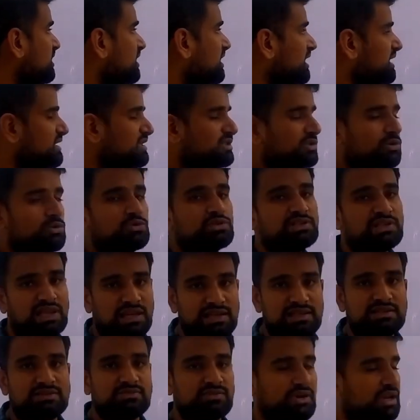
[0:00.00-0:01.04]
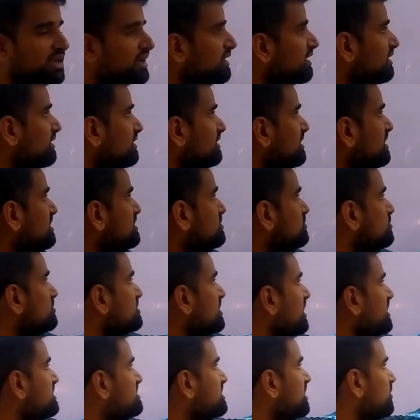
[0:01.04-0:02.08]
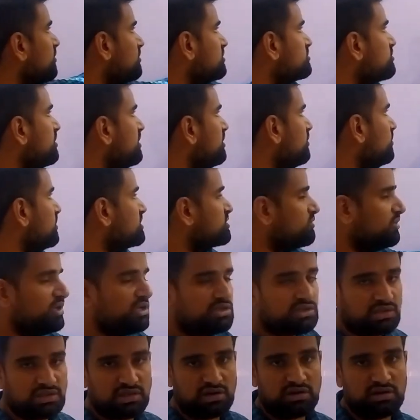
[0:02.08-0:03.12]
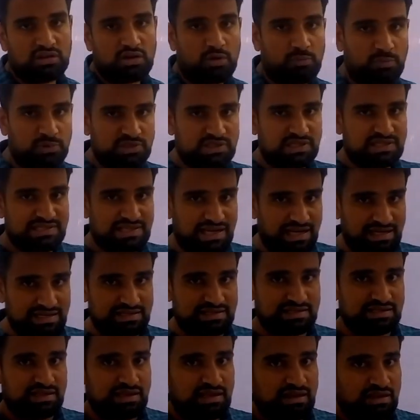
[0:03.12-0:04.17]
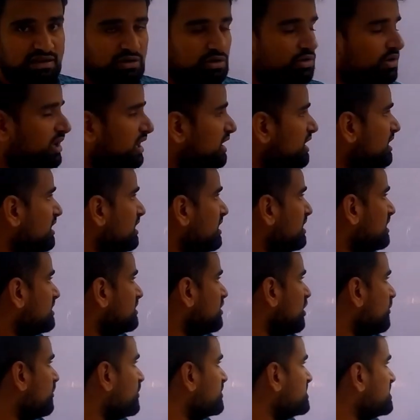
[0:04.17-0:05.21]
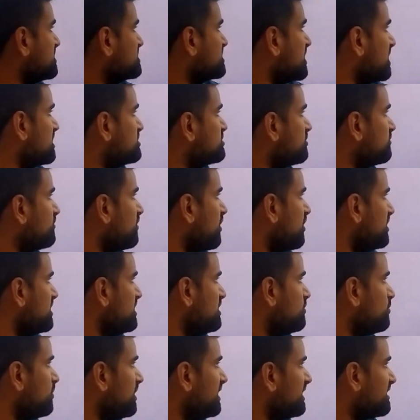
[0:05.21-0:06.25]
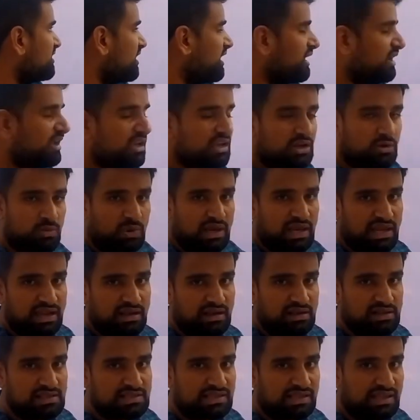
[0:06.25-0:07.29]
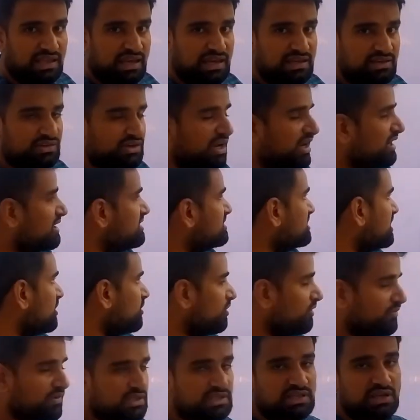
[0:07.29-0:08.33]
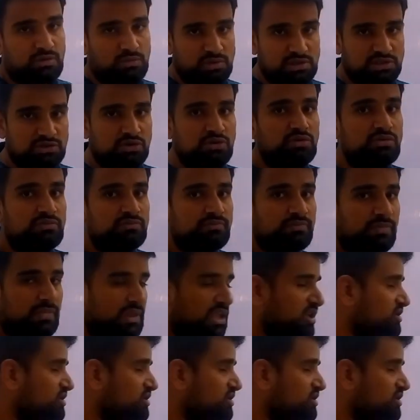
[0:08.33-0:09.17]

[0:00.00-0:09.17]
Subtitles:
Isosceles triangle. These two sides are also equal to each other, the opposite sides. Okay, the opposite sides of the equal angles in any triangles are always equal to